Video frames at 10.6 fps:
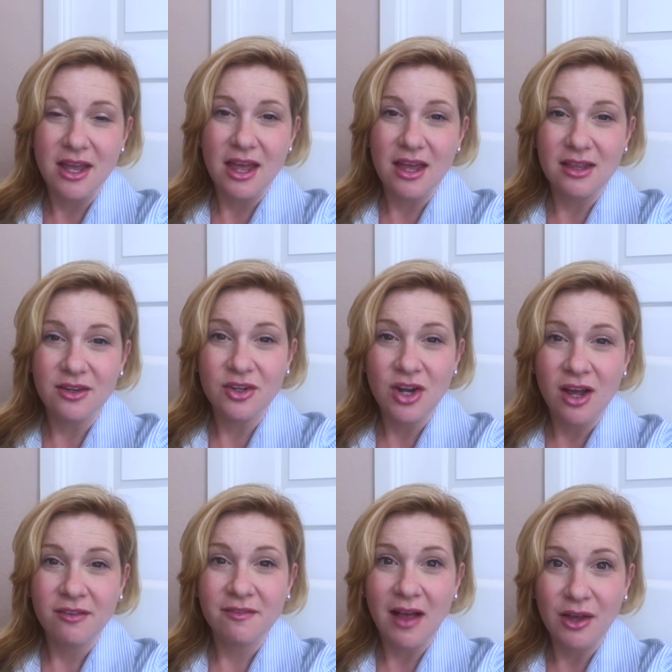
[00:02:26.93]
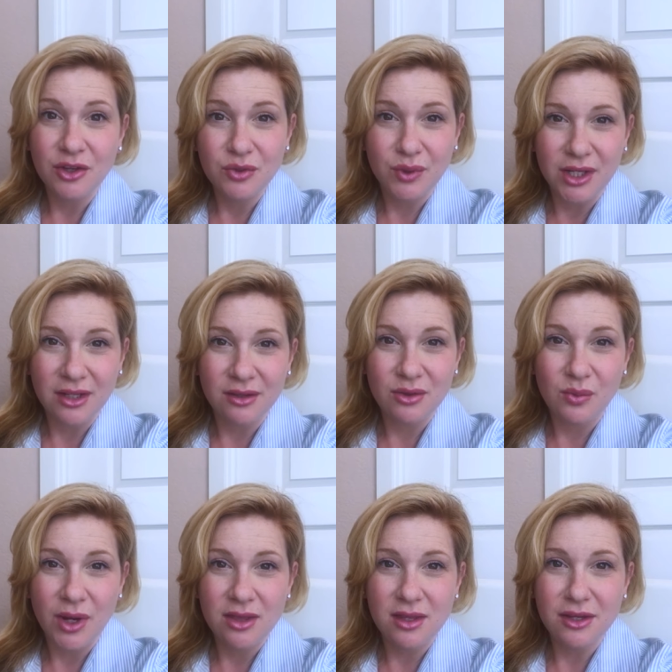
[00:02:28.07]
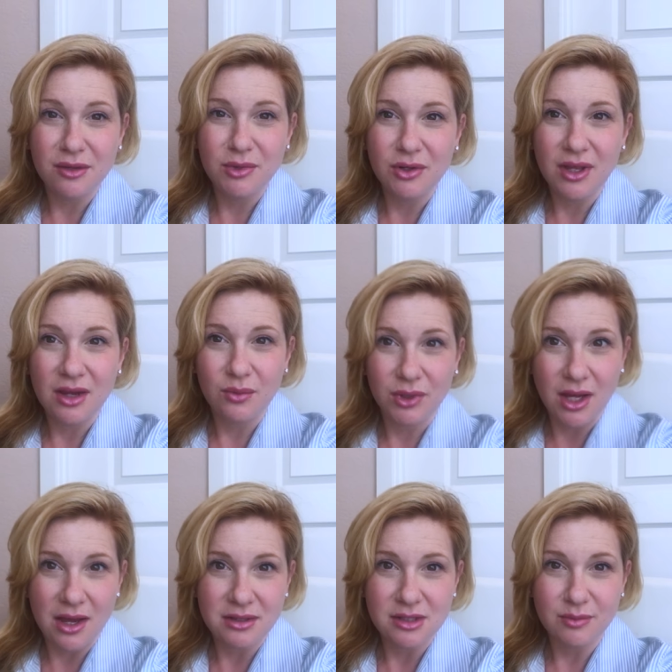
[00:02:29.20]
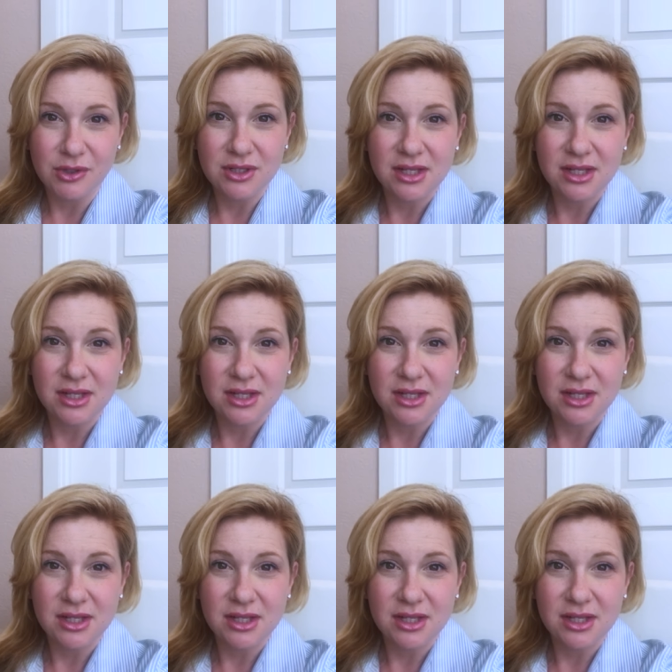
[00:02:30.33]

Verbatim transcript: and they're not valuing the way they communicate with customers.